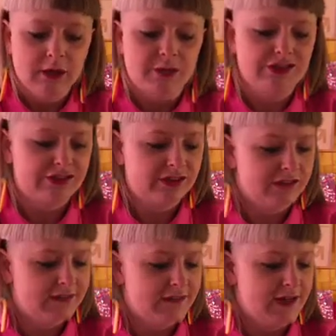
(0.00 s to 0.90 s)
which
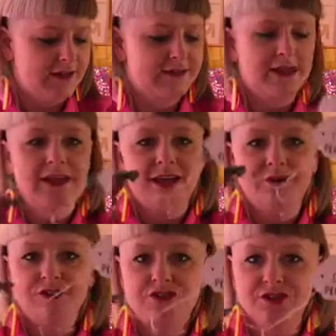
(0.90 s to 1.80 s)
says
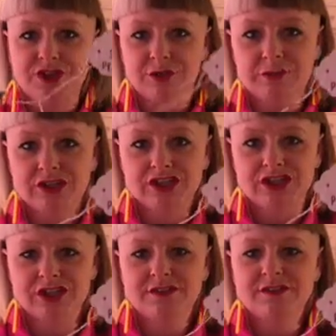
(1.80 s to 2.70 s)
Life Studio
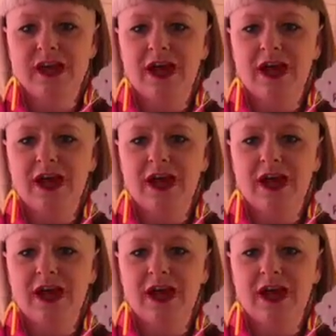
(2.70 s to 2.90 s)
Productions,